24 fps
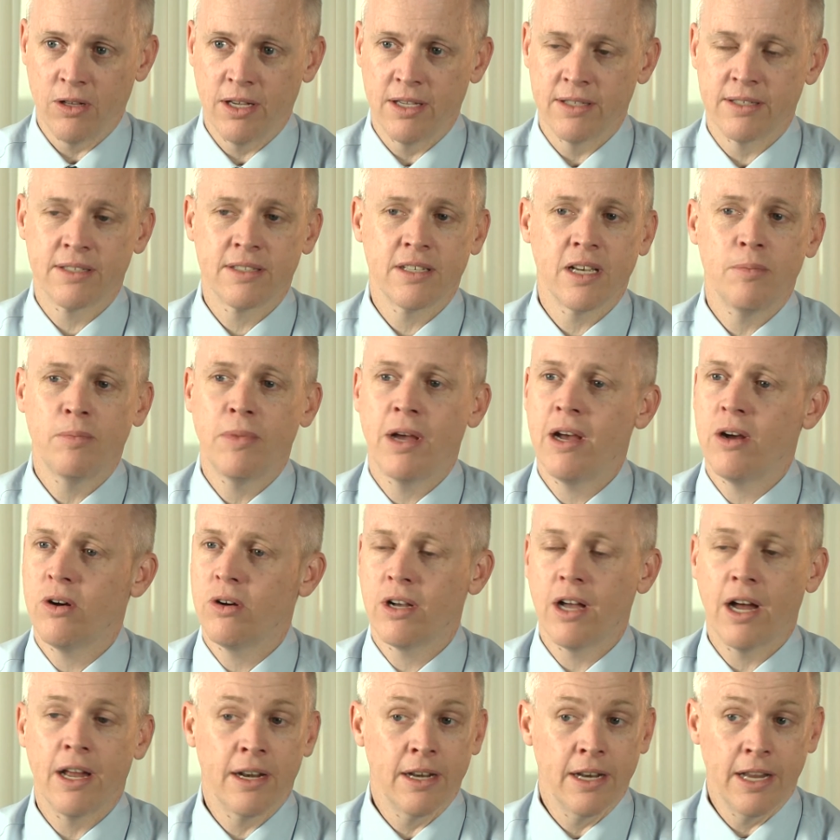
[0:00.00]
has somehow
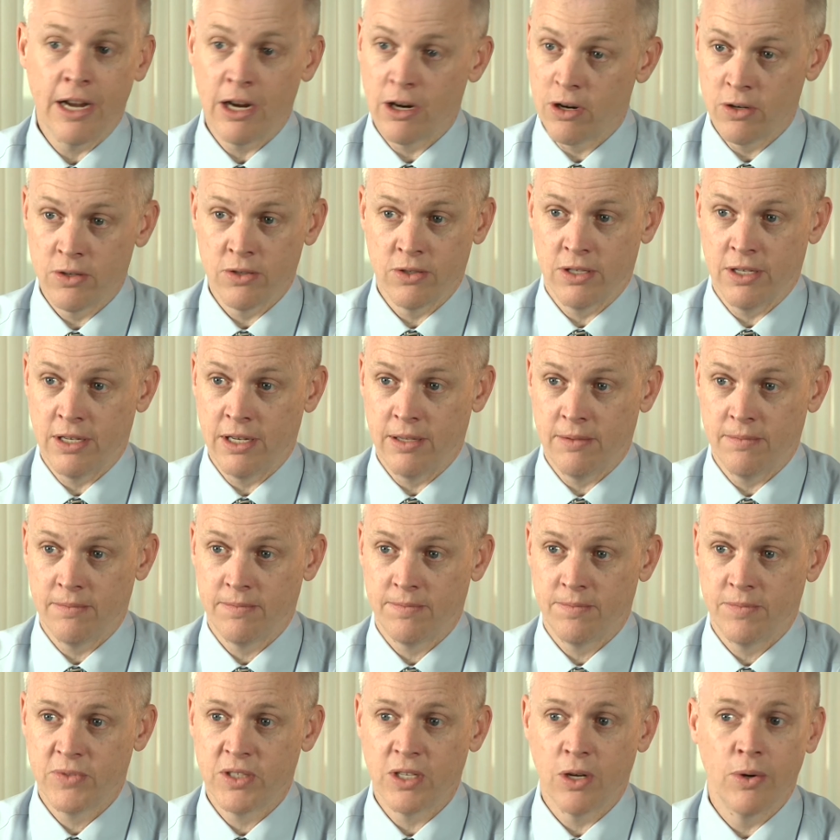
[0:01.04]
gotten errors in it,
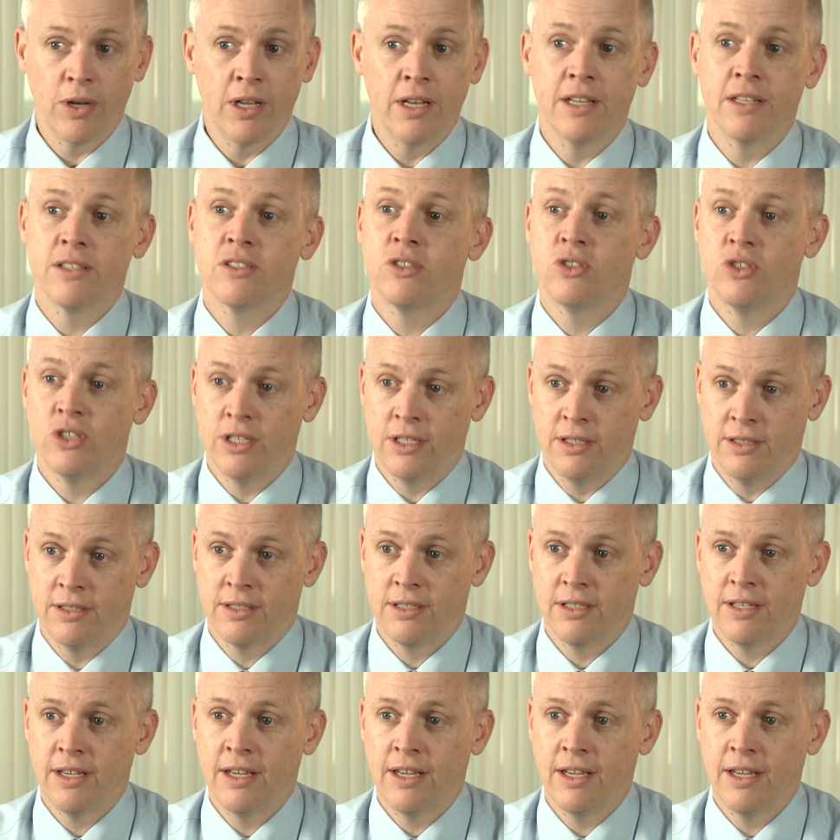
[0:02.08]
so in its genes.